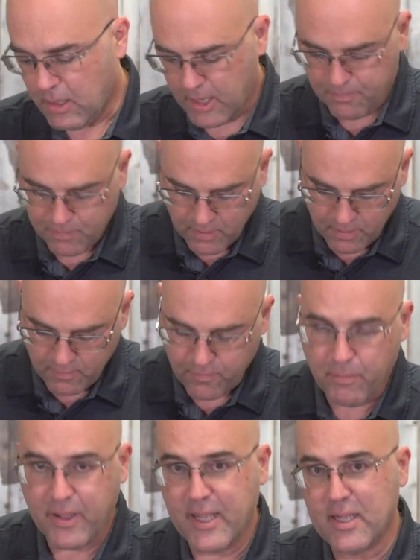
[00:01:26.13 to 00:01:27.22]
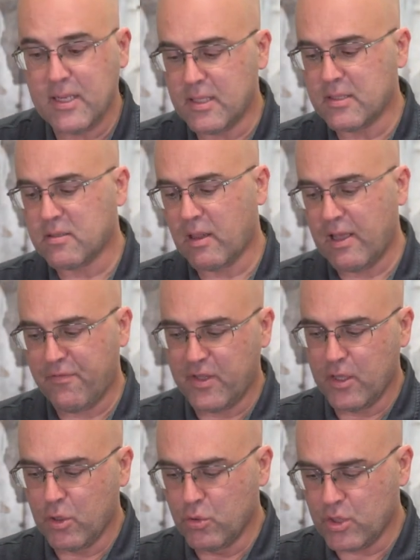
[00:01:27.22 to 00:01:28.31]
okay? For me, it's
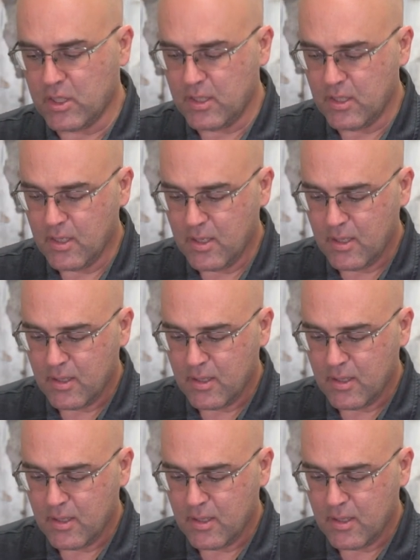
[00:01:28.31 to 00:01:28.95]
lefty-loosey.